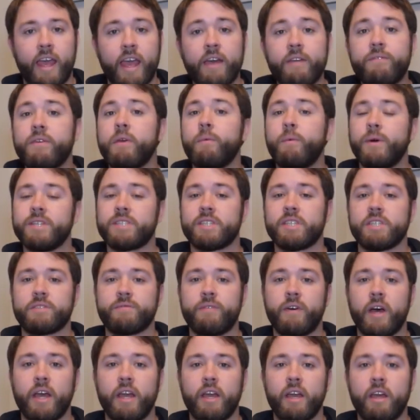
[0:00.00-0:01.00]
if he wins
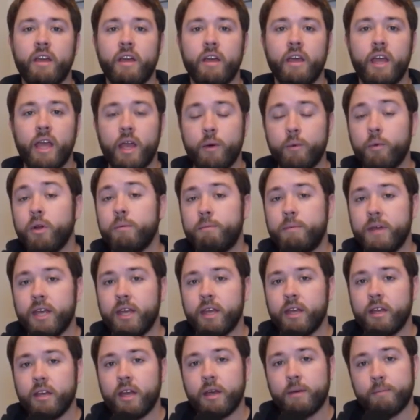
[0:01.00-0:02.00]
this fight, it would
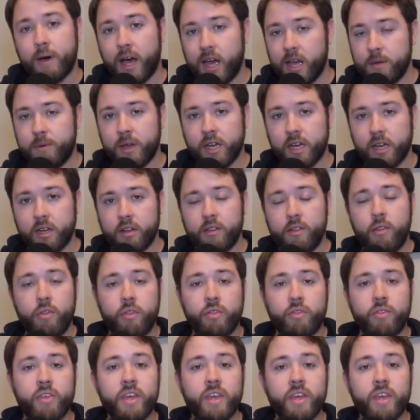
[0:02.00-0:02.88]
be, in my opinion,